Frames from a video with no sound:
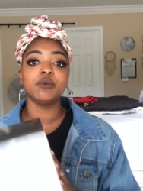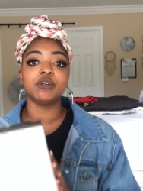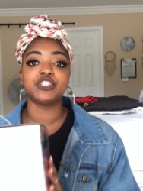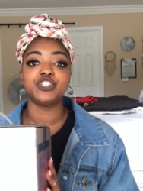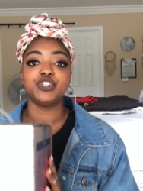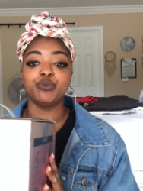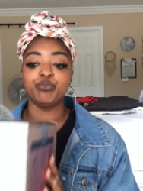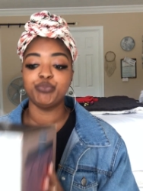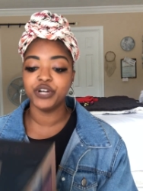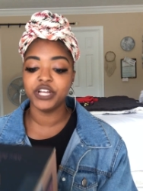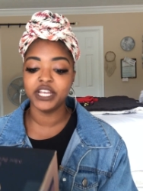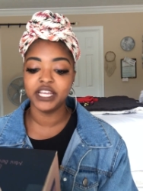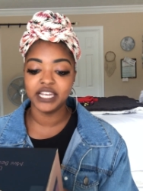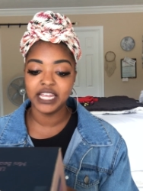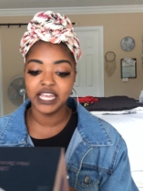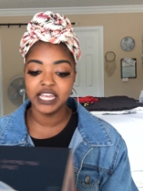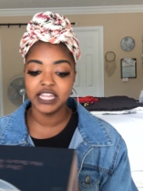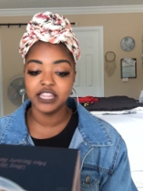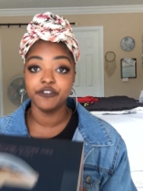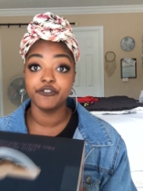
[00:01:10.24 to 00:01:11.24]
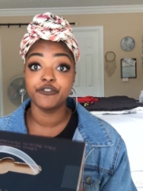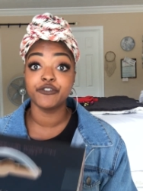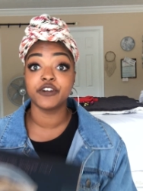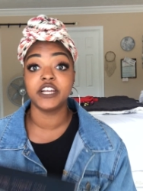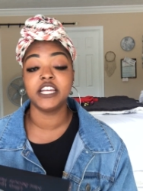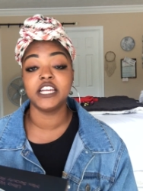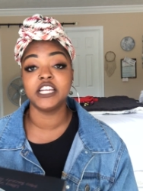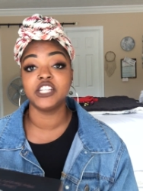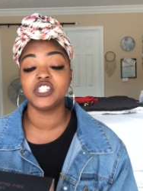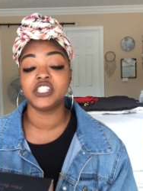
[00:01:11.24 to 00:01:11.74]
what you put in the
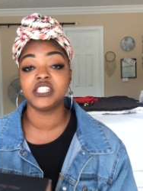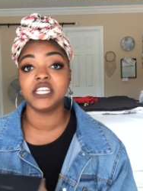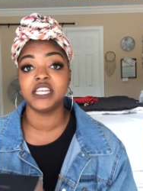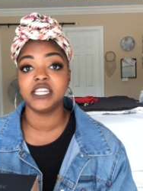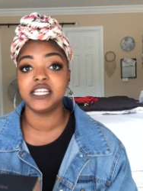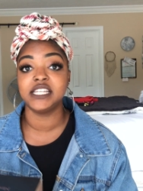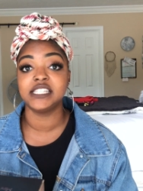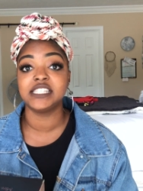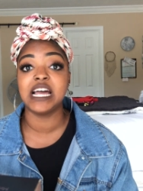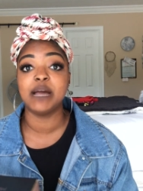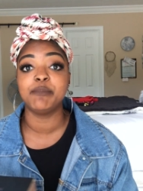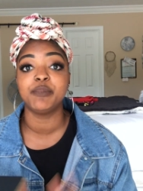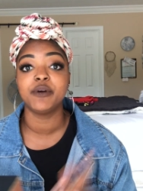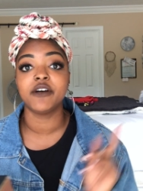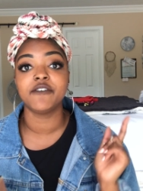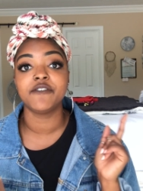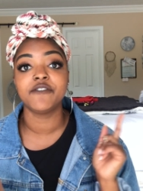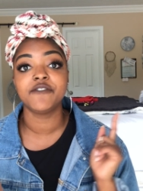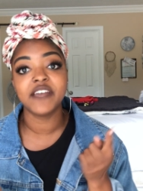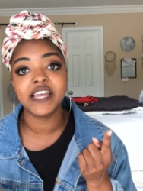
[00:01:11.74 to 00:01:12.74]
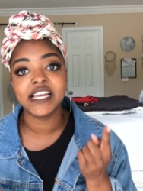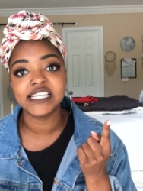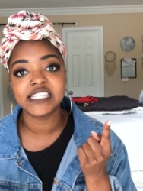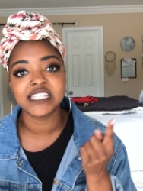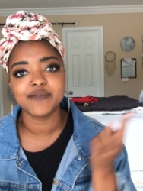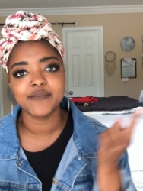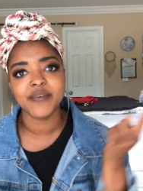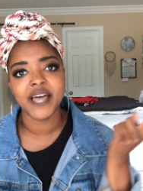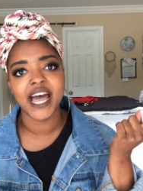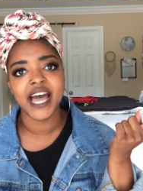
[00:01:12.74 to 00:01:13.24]
fridge is any type of
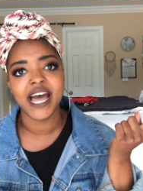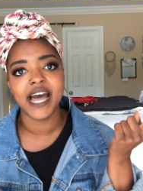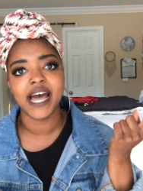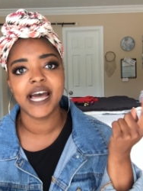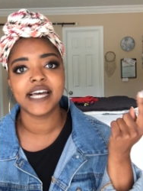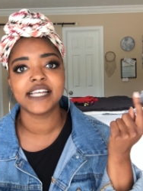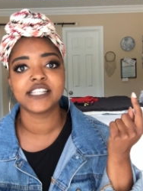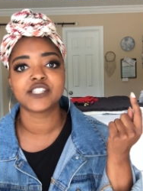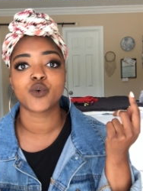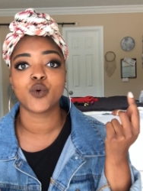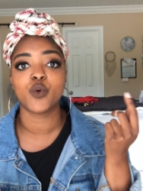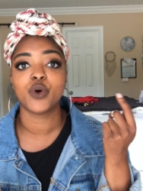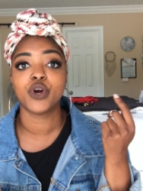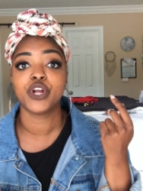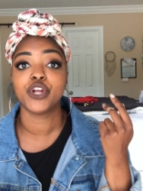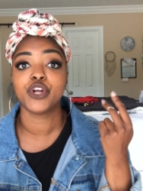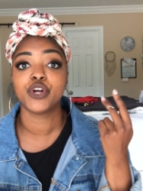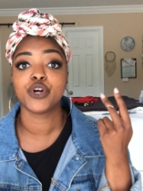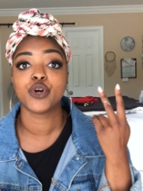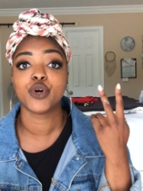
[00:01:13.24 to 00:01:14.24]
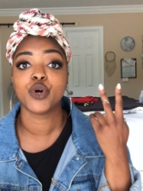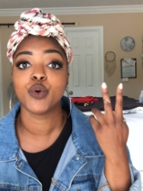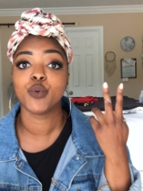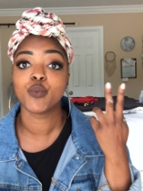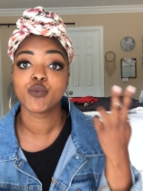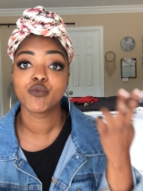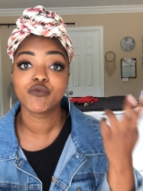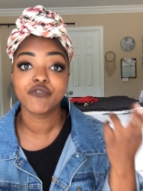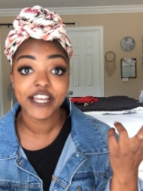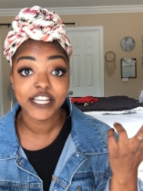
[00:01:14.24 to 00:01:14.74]
face mask or your
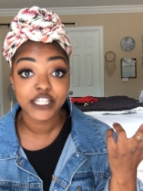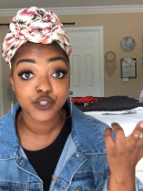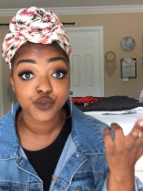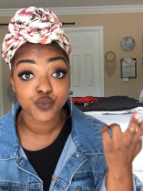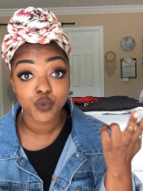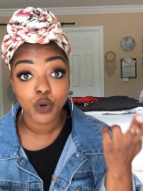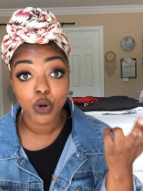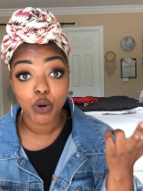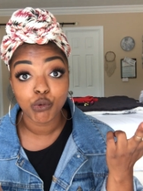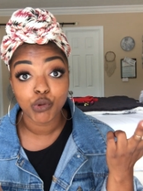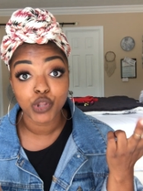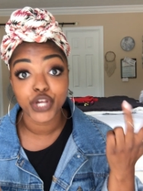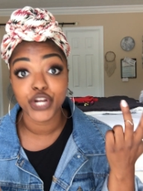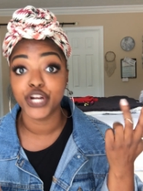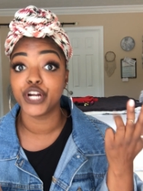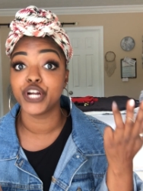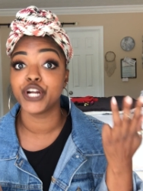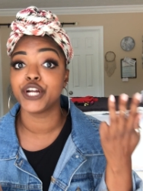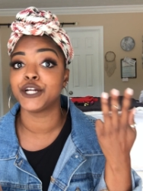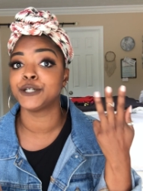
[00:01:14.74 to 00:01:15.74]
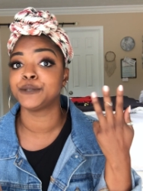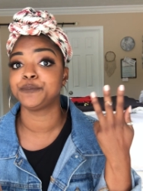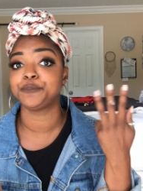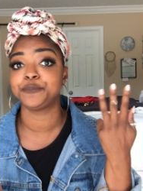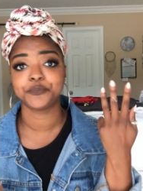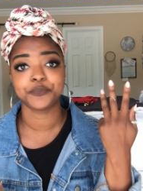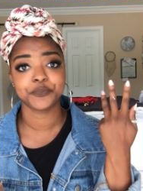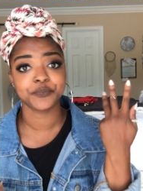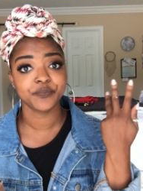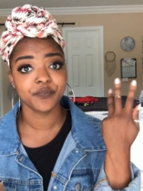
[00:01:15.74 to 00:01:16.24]
face roller,
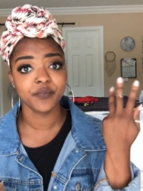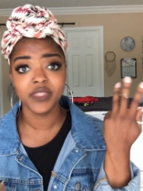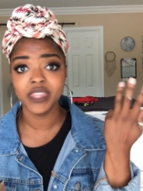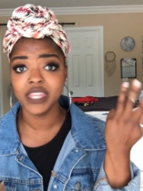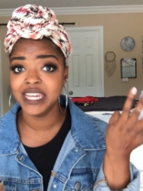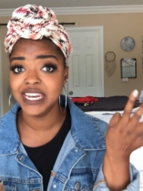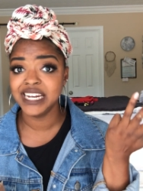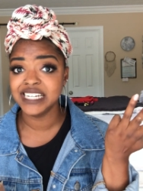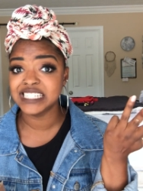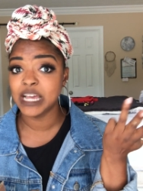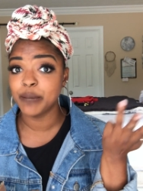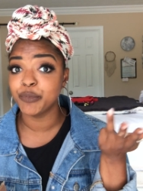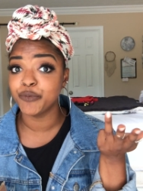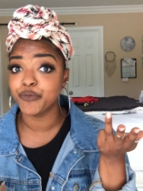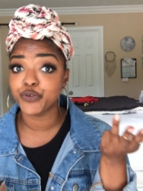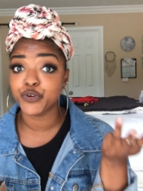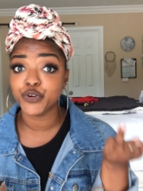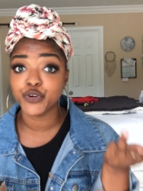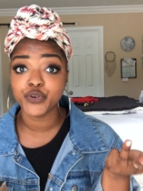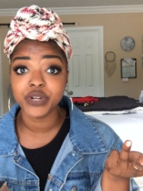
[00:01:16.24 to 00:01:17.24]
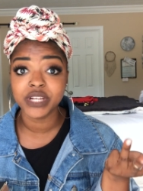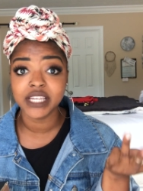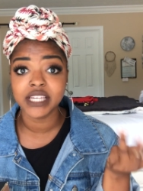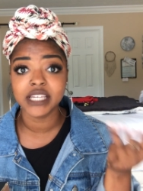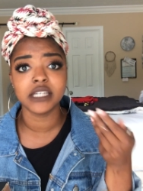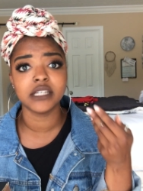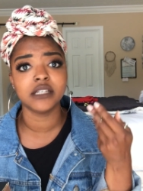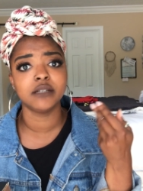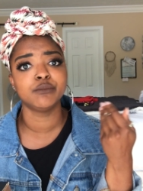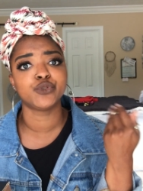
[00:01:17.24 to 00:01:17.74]
any type of
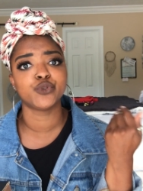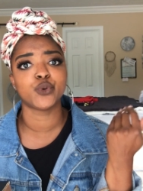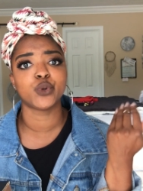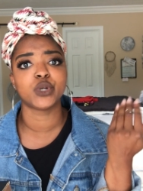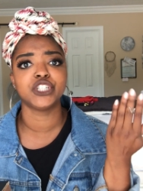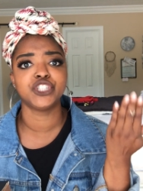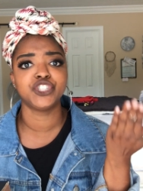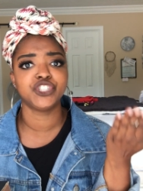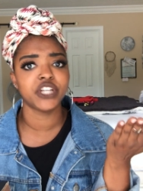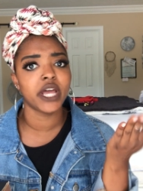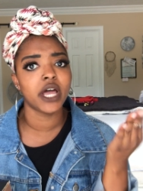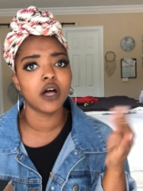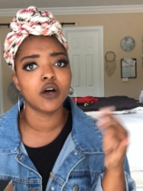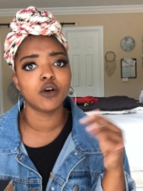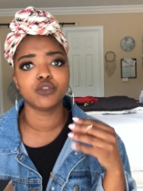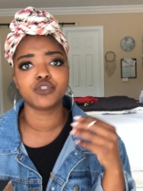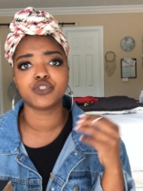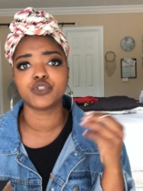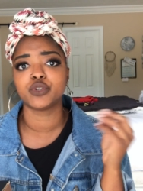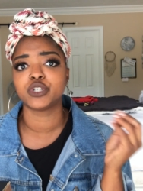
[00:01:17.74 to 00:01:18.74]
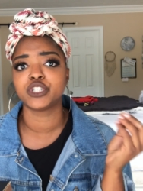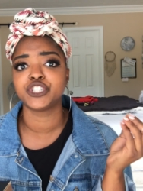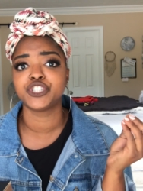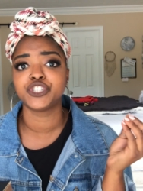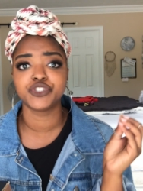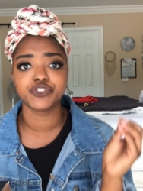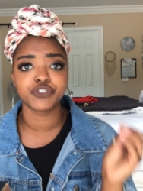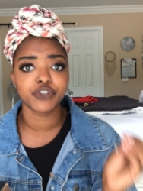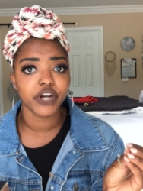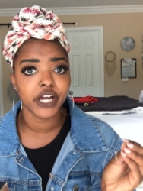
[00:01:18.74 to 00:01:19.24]
creams or gels or
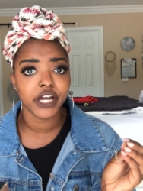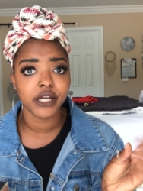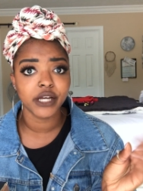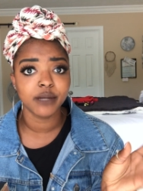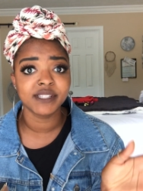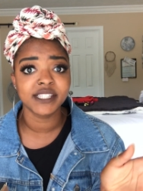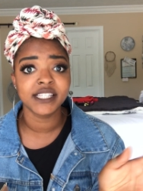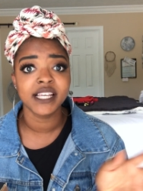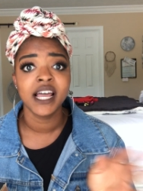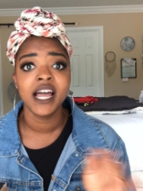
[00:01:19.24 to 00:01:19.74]
scrubs.